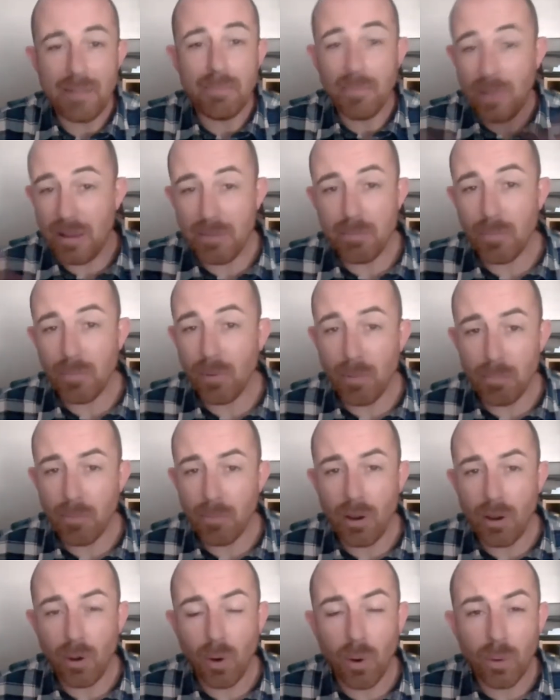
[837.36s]
in
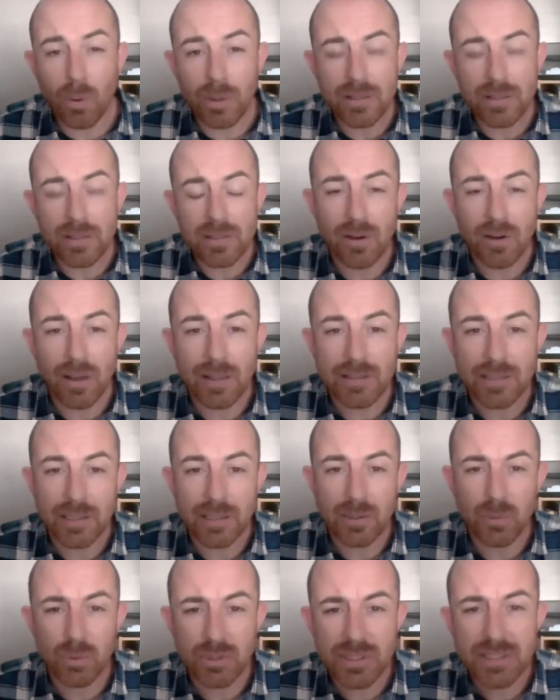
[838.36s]
my whole
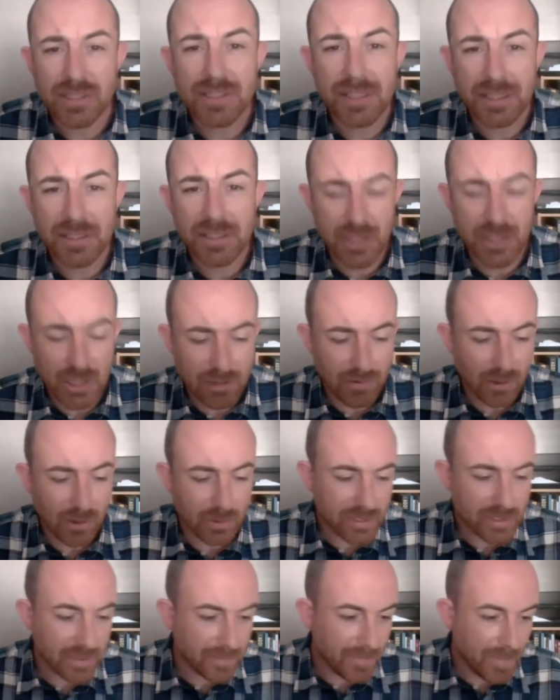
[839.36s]
entirety, was 60
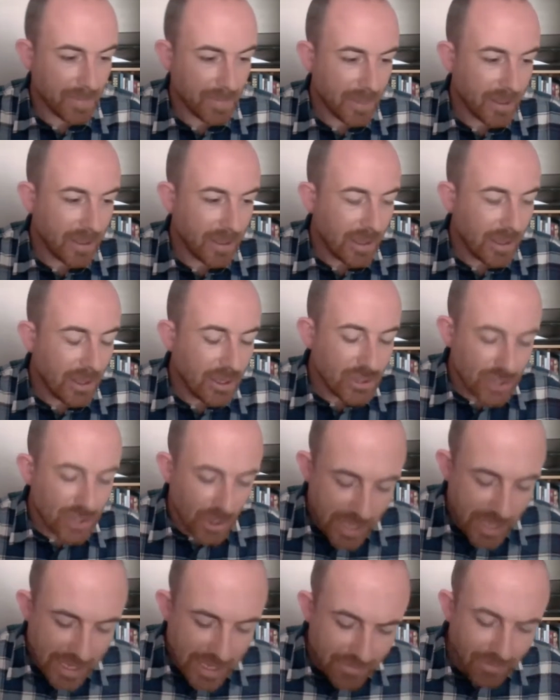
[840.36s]
euros.
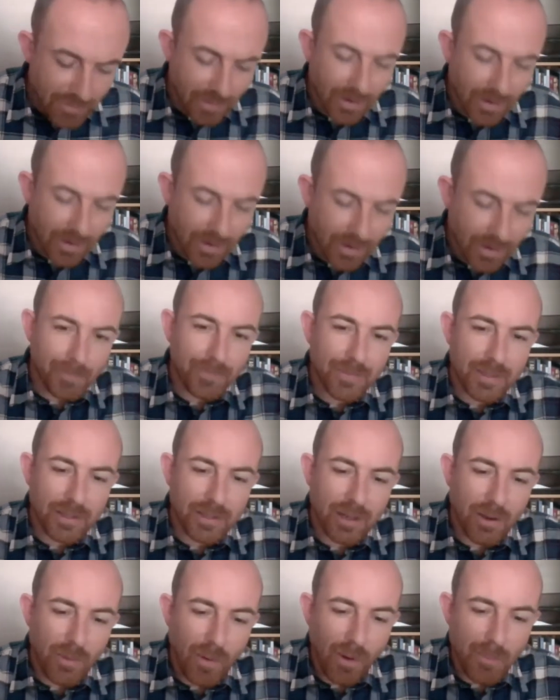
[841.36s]
So here I am,
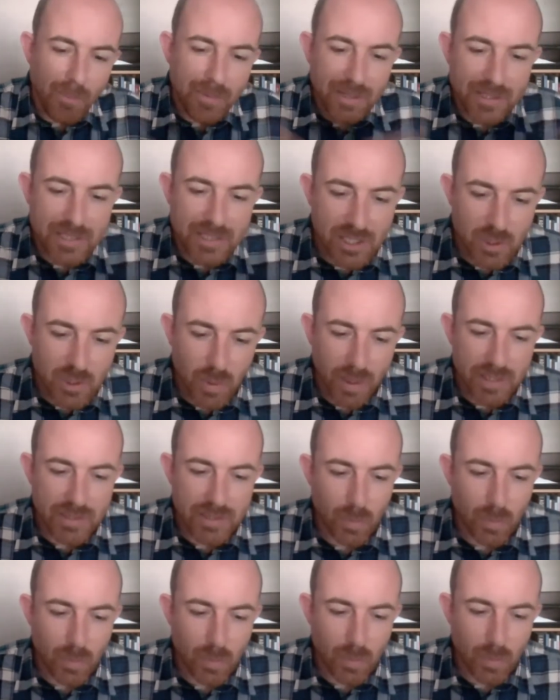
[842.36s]
I'm in a
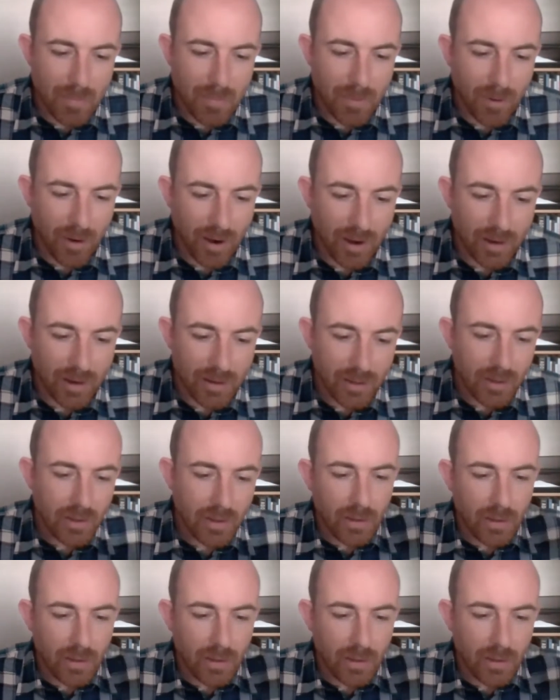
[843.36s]
situation whereby